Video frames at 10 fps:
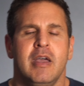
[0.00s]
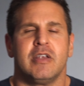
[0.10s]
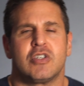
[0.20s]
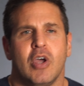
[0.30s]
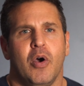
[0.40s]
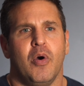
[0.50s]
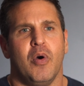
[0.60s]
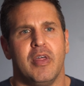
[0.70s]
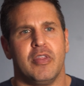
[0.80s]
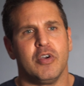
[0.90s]

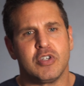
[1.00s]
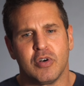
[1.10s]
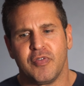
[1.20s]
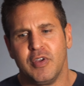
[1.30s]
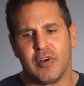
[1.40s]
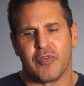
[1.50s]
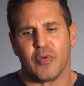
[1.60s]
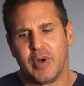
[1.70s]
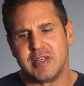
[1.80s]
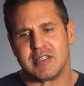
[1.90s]
So those are a few
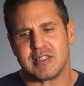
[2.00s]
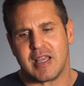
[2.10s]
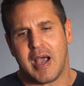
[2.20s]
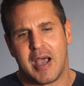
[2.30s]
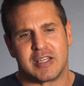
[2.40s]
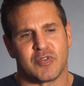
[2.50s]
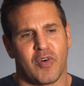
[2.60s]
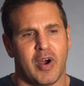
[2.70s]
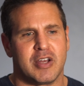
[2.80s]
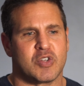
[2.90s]
different reasons as
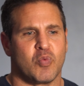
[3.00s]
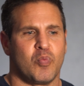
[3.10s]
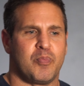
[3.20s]
far as